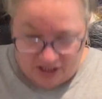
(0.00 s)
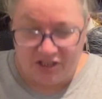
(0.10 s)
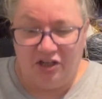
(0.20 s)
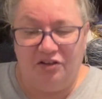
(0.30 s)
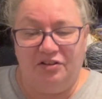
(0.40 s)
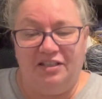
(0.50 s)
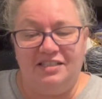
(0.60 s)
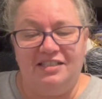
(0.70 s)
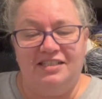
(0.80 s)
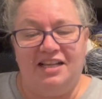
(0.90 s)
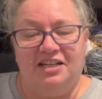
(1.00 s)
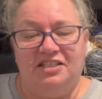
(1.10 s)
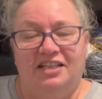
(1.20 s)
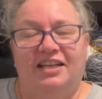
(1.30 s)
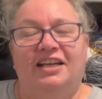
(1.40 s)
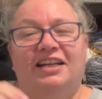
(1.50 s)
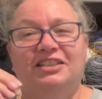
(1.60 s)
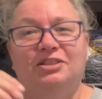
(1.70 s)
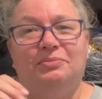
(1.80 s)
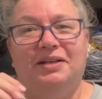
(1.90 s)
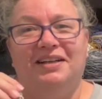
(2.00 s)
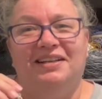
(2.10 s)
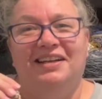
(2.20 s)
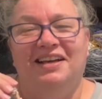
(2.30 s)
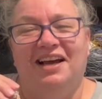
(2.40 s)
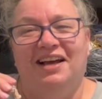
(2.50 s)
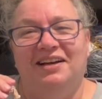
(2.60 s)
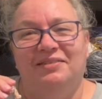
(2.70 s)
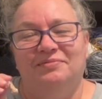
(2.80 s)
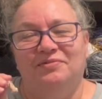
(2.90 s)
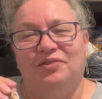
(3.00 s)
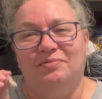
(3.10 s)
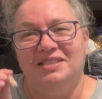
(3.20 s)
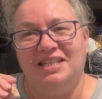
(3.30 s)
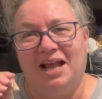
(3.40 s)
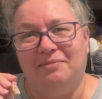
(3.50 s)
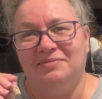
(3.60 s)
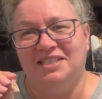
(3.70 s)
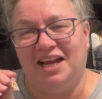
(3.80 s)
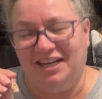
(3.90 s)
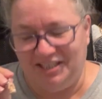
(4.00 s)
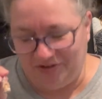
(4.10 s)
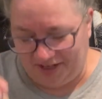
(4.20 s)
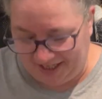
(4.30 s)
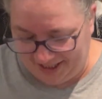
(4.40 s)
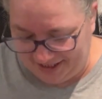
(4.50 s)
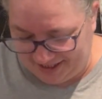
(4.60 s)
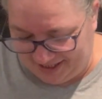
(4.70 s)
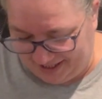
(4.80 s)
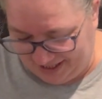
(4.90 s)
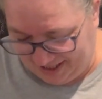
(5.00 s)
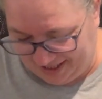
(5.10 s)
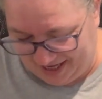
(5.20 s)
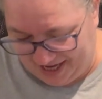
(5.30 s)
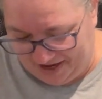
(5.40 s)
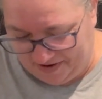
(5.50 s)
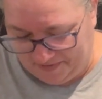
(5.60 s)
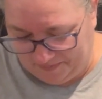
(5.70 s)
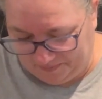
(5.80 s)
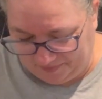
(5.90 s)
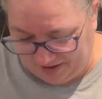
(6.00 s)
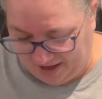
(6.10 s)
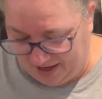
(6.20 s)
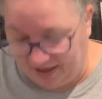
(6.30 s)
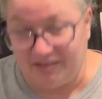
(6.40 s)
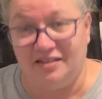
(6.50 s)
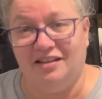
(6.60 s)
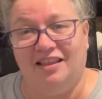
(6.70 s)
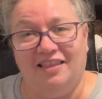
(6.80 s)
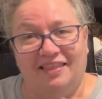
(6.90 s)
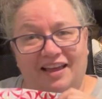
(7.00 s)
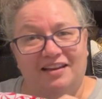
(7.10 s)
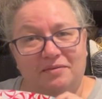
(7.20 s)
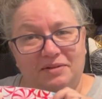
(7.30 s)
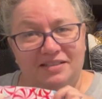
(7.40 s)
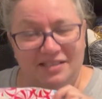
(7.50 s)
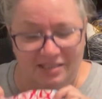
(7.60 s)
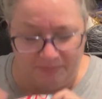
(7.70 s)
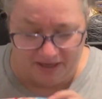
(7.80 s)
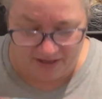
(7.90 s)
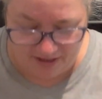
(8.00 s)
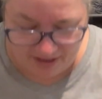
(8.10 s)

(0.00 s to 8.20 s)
So this is actually an Easter bunny from Sam's Tiny Trinkets. And that completes this bag.